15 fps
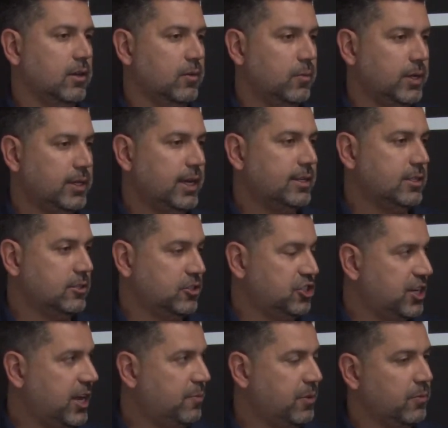We take
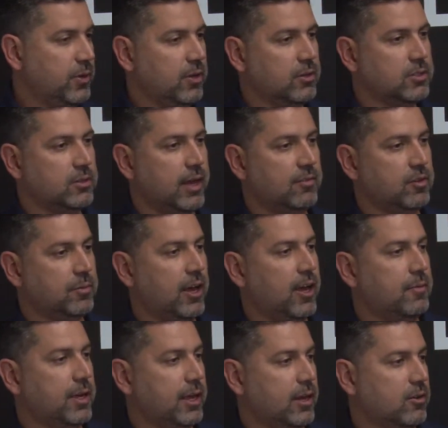shape, and we also have the high
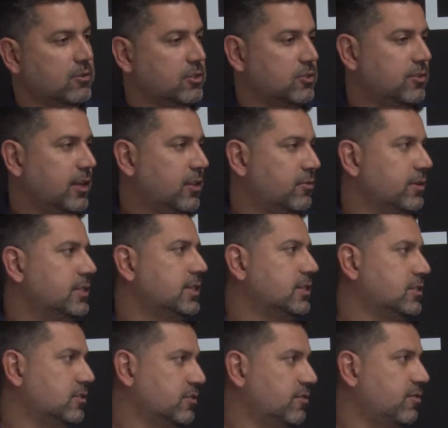mechanical strength to resist those